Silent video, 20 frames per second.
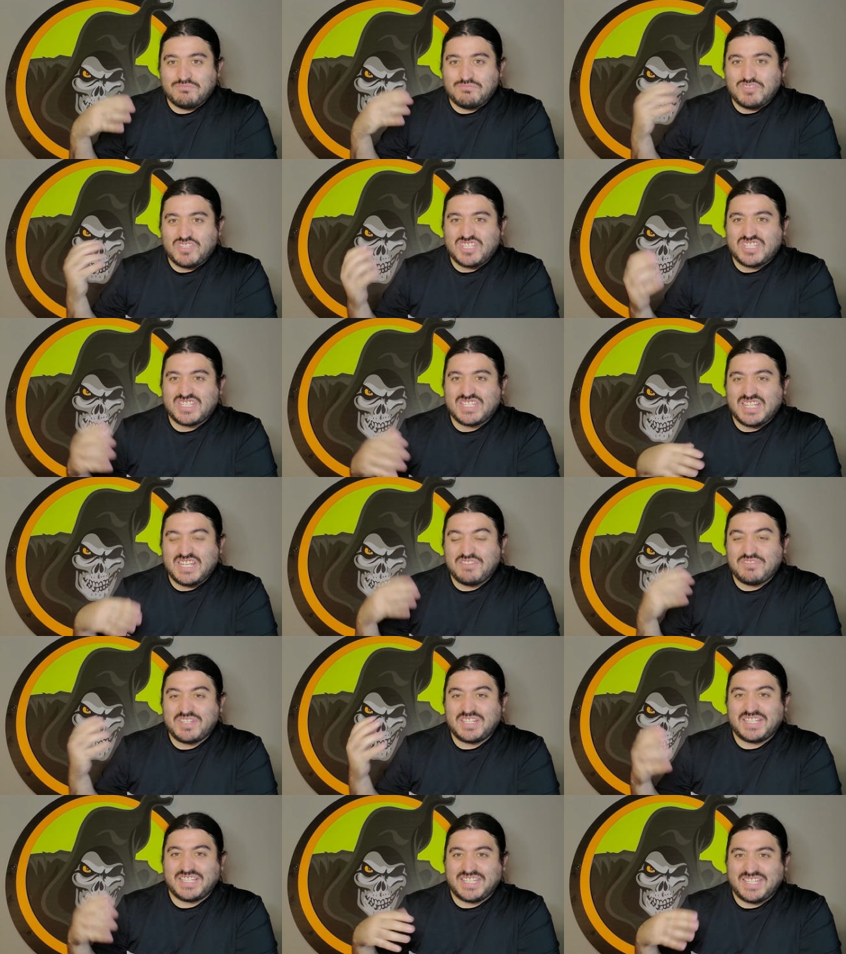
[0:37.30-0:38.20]

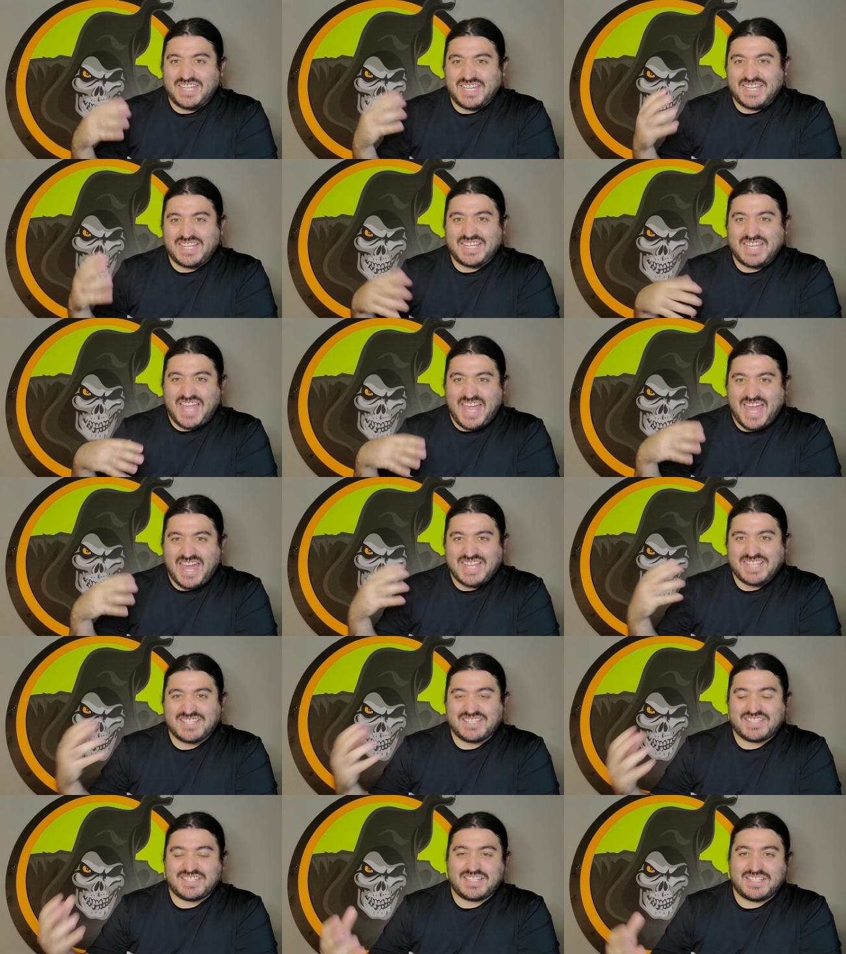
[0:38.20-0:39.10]
Stephen King
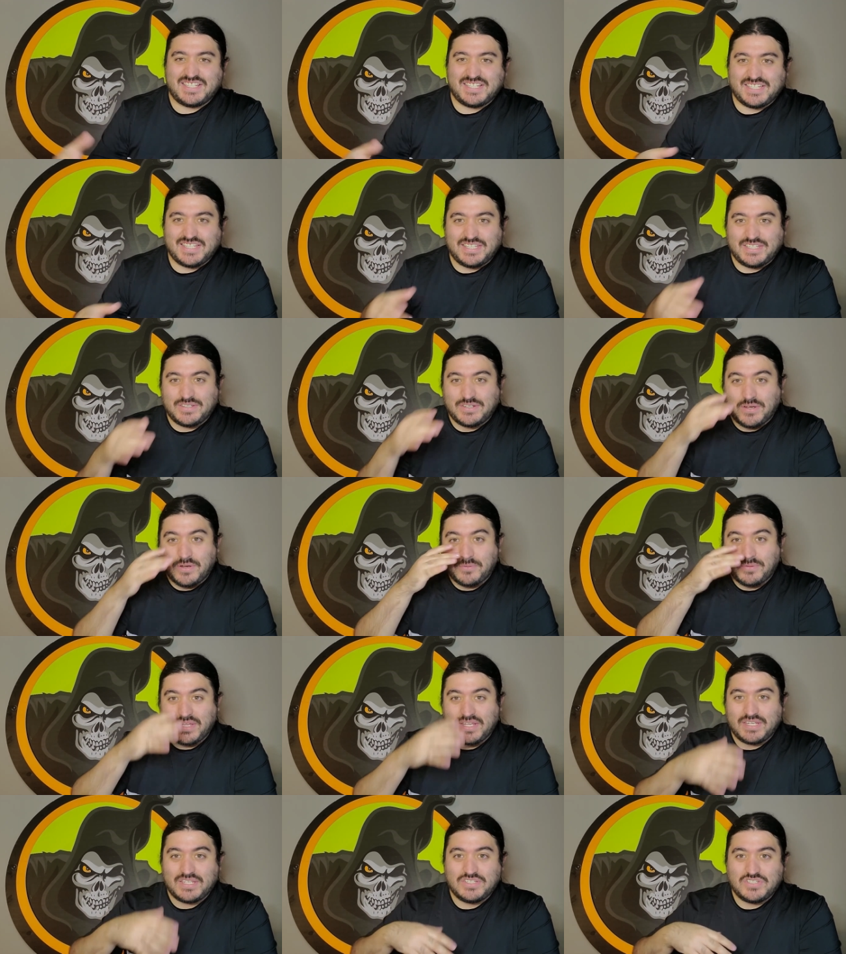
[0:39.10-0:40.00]
esque, you
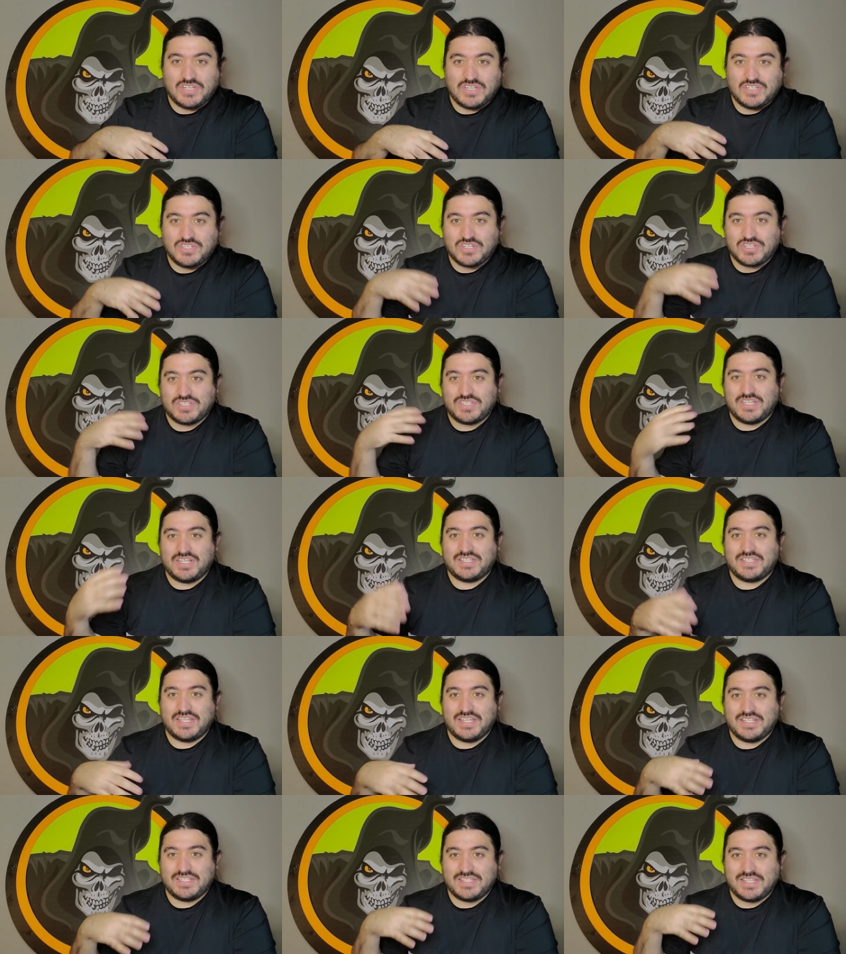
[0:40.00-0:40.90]
know, in in just
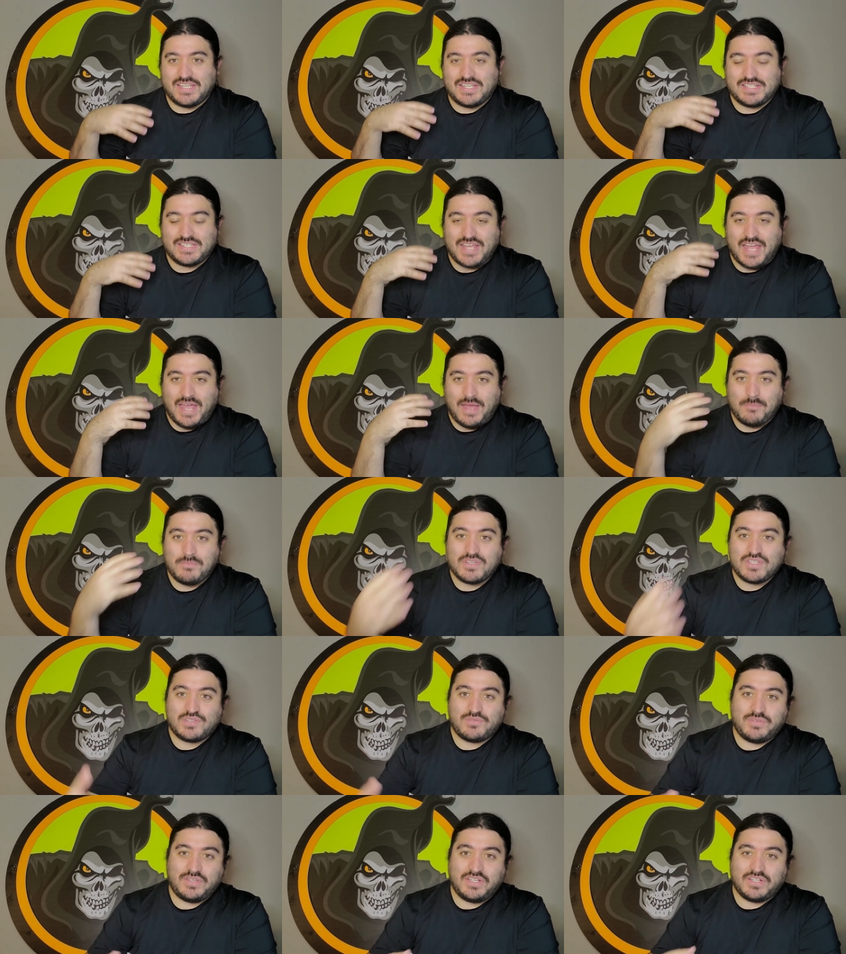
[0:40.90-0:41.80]
its its its
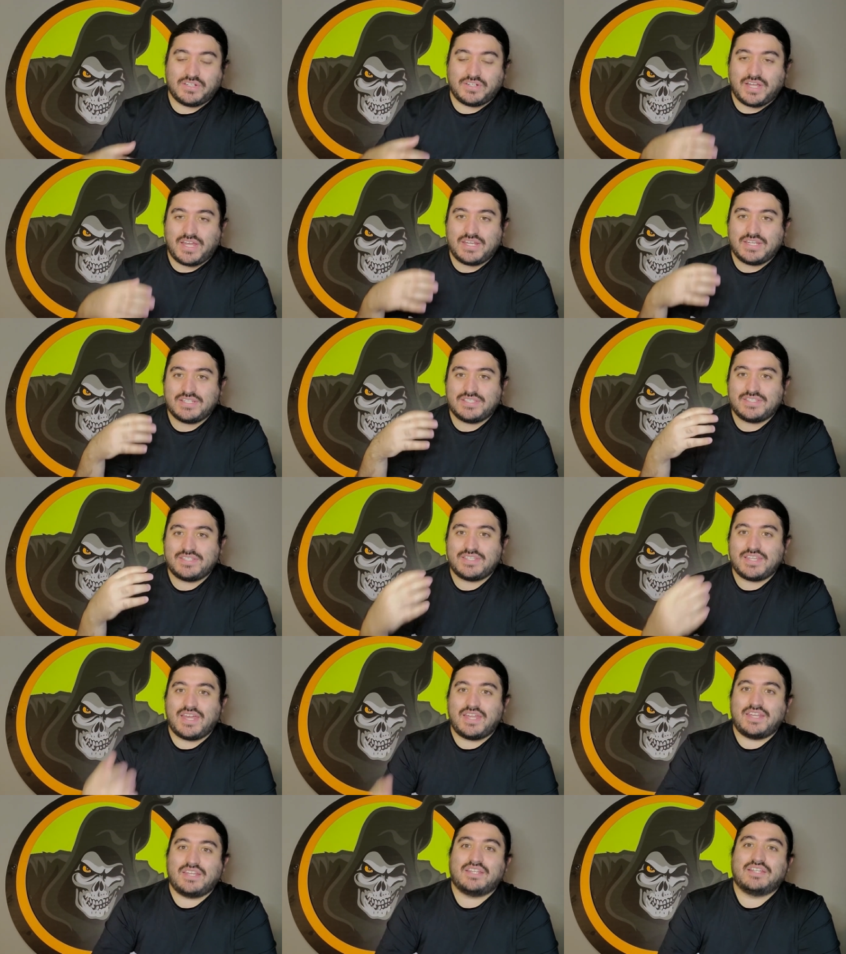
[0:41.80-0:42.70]
atmosphere and its
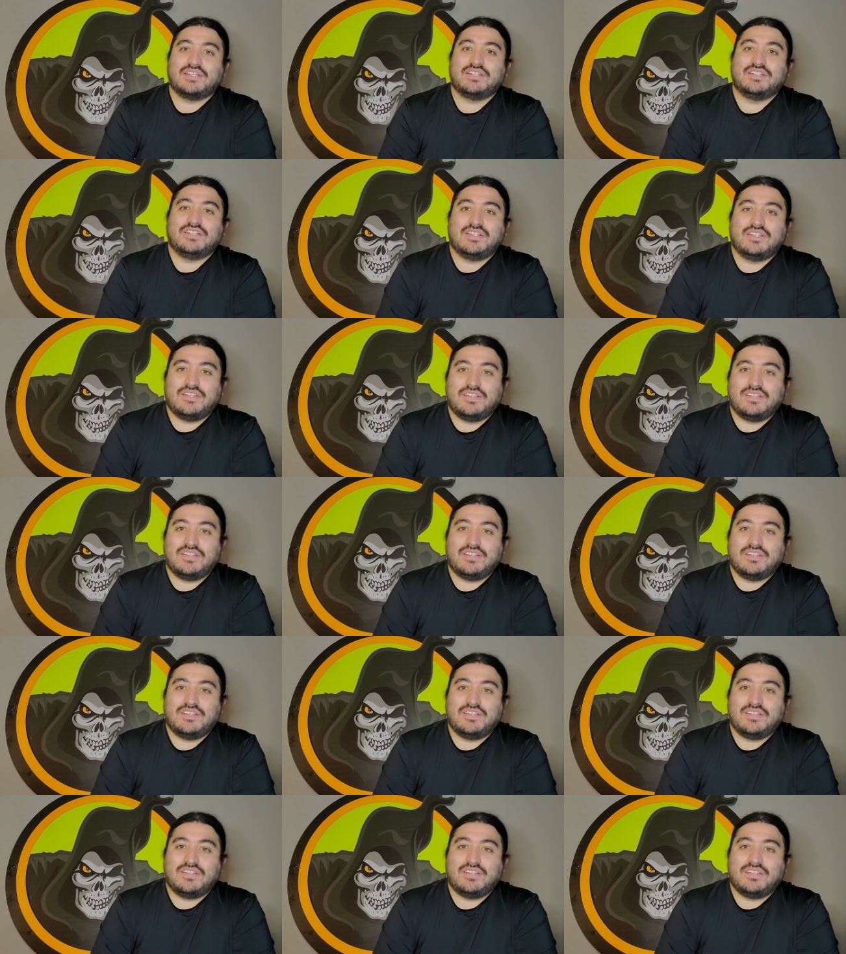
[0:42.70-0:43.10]
setting.